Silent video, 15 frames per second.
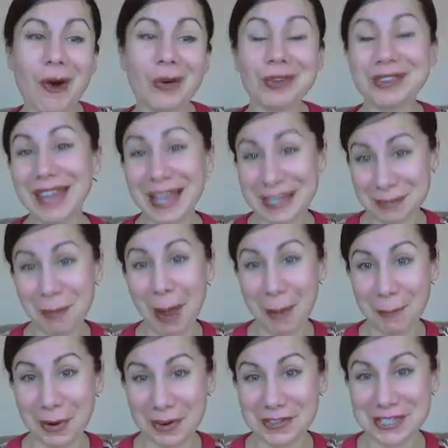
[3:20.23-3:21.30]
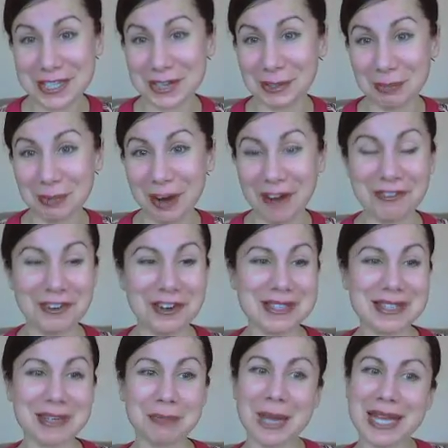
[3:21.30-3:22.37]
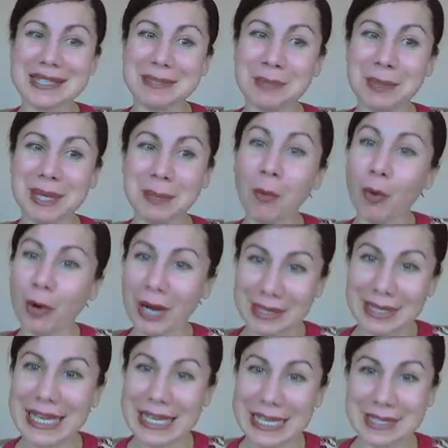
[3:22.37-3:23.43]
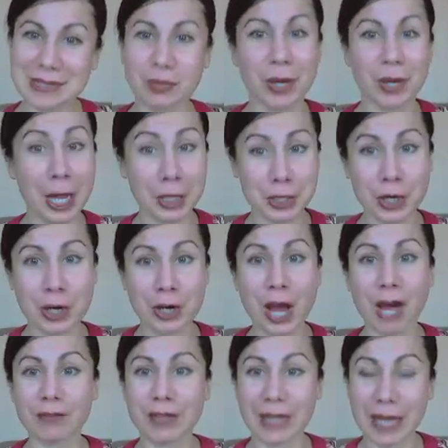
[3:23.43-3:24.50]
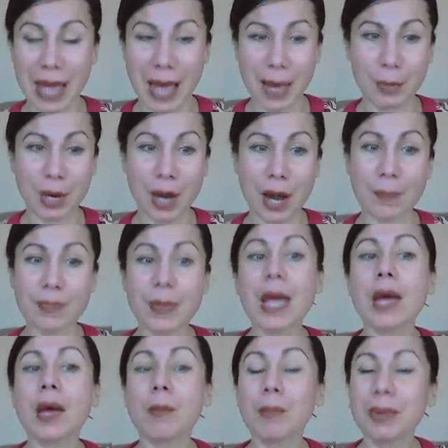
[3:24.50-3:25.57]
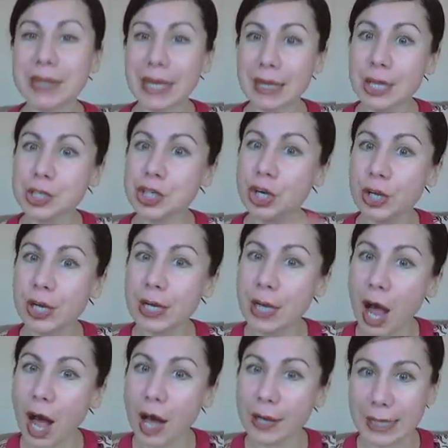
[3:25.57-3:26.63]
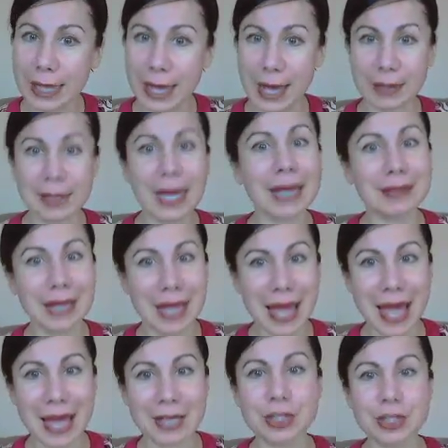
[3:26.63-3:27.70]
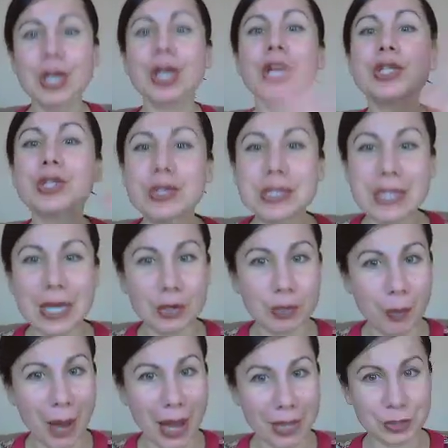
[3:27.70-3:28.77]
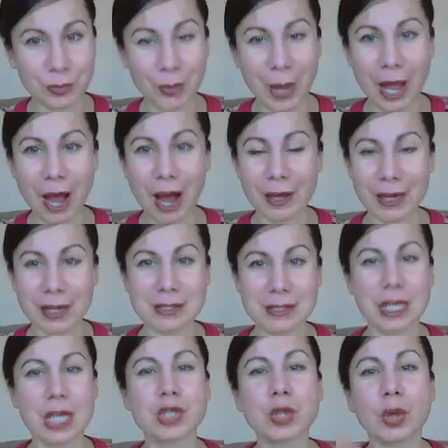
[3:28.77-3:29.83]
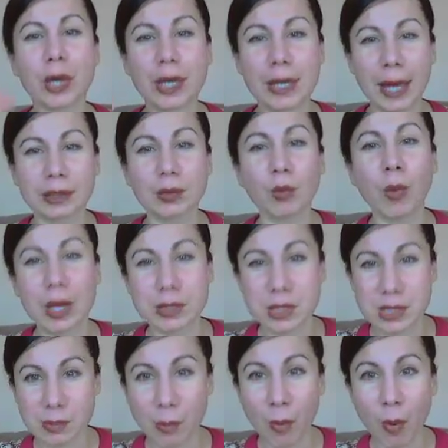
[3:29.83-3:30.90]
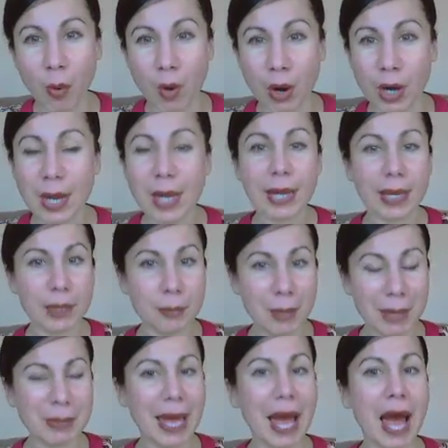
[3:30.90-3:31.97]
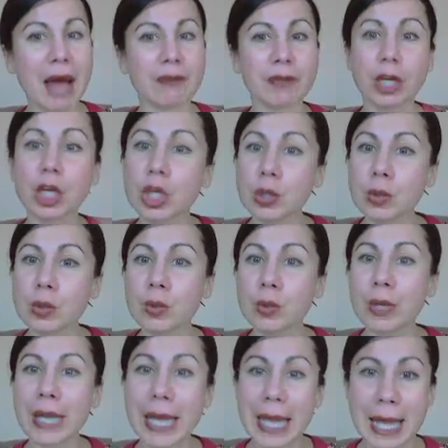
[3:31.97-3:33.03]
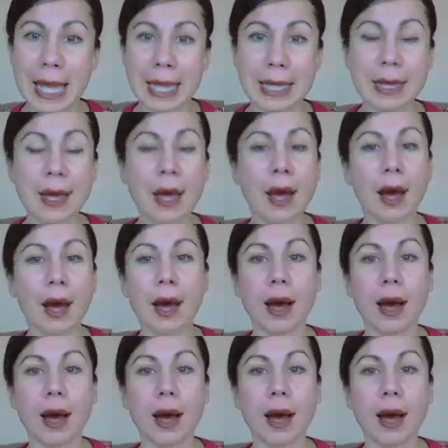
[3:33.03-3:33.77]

So that's my personal preference. It makes me more at ease when I turn off the camera. But then I turn it on again at the end to say goodbye to my audience and to connect once more and maybe have a Q&A